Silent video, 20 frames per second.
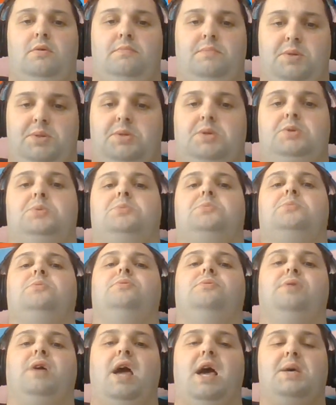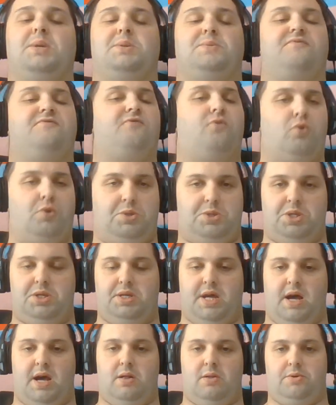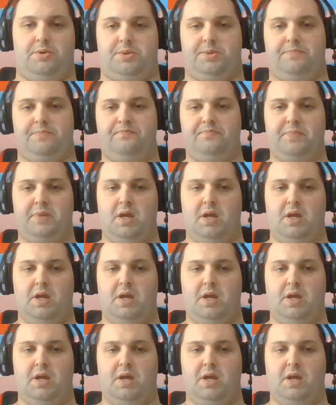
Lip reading: as fortune tellers,